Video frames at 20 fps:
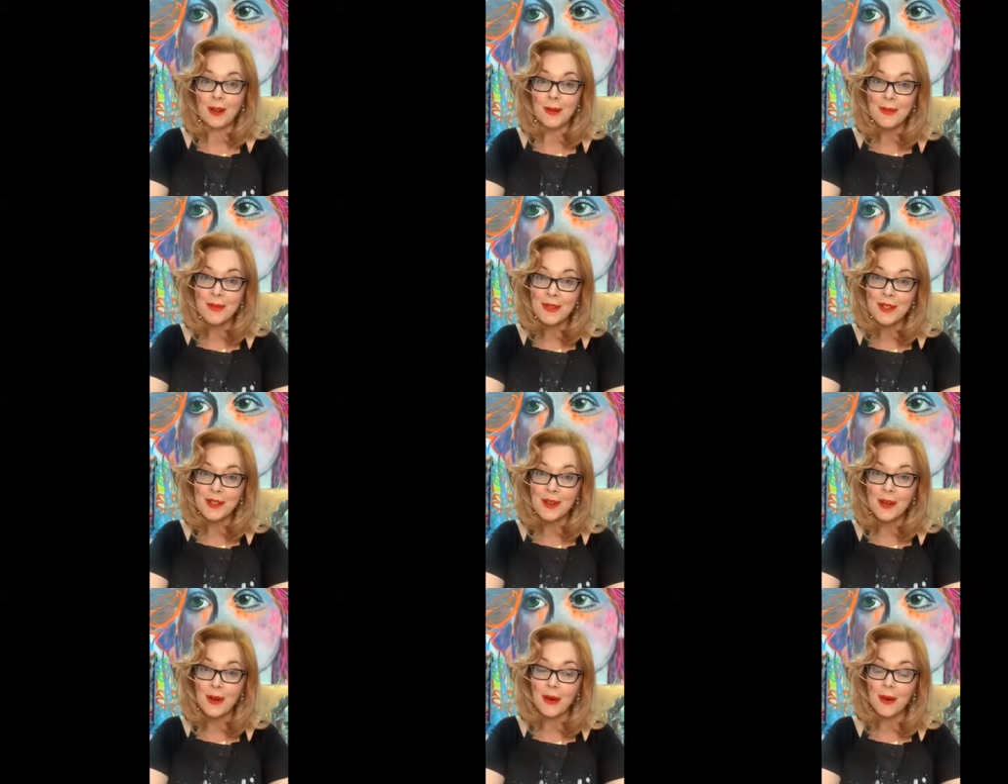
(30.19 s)

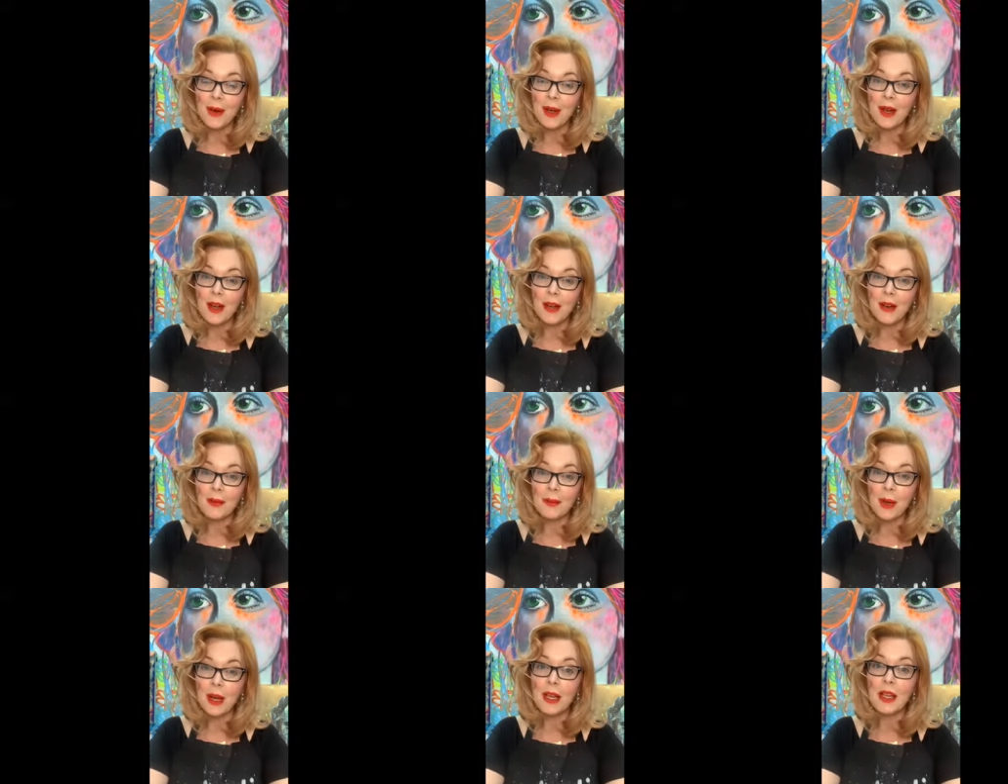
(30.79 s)
So
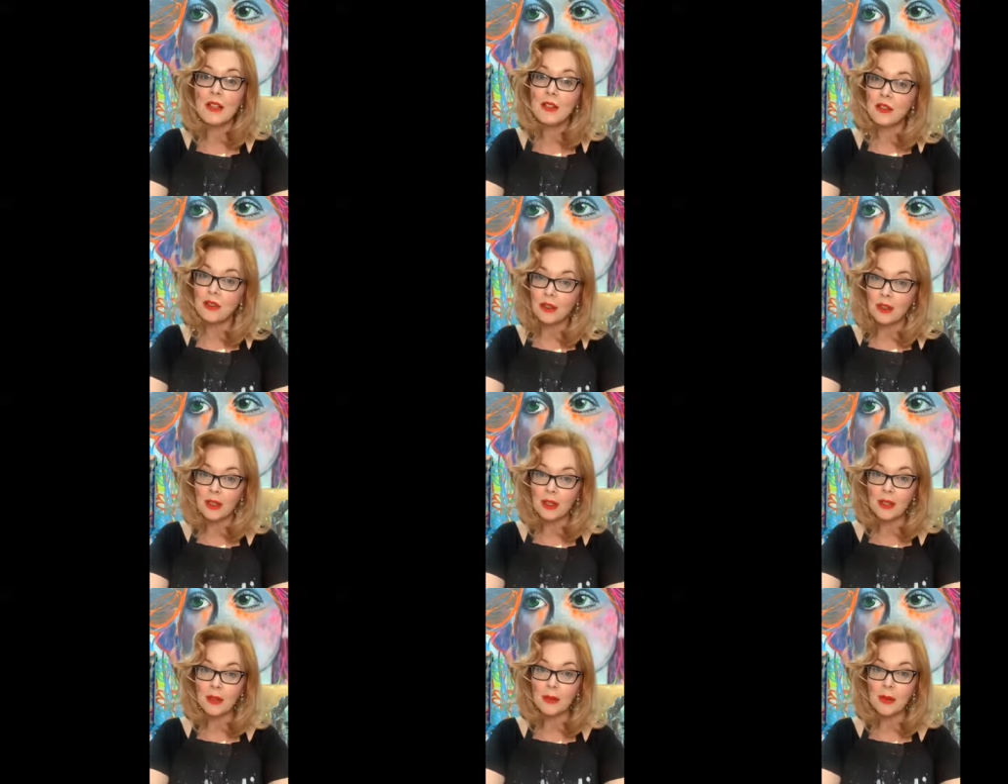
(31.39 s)
my
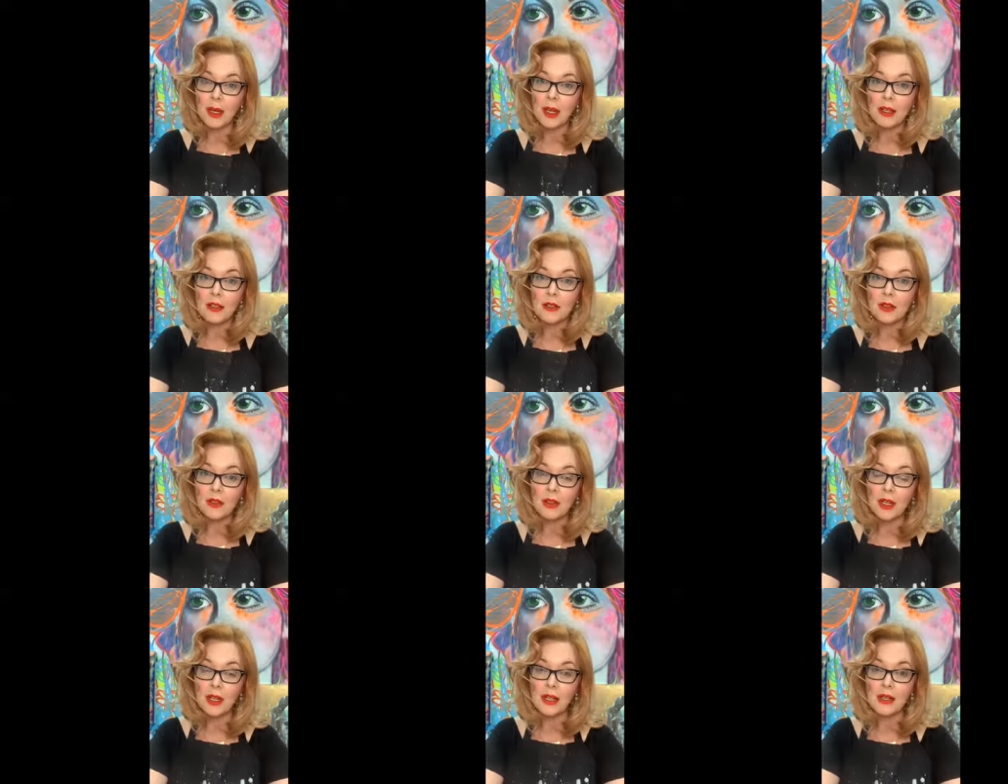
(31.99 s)
Instagram handle
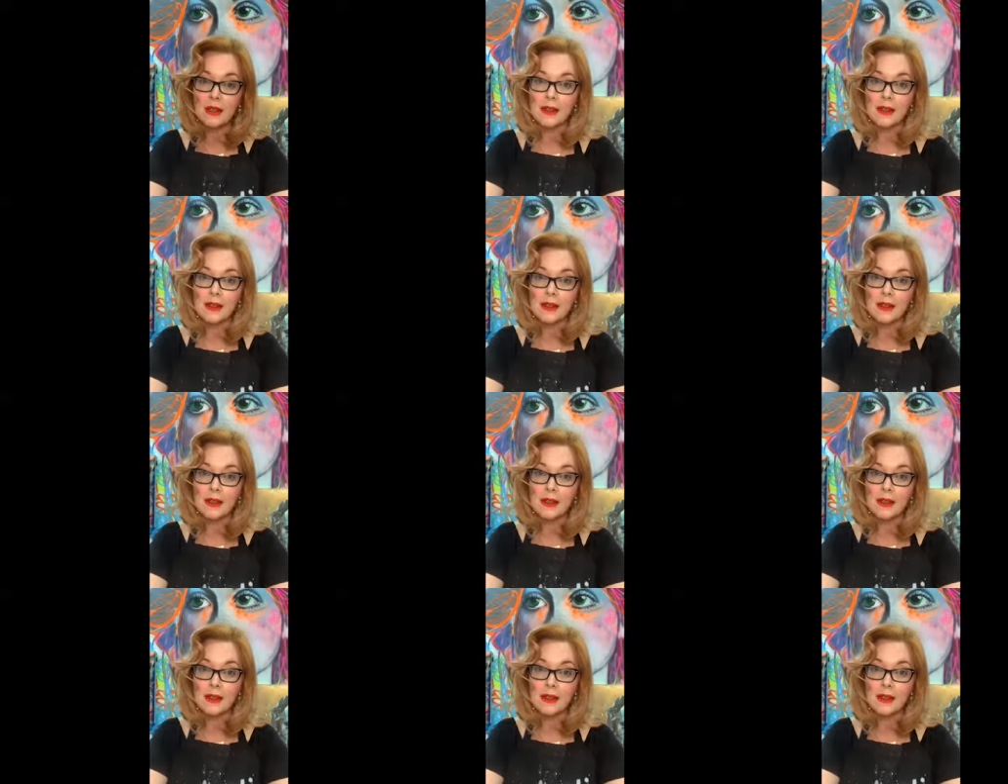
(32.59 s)
is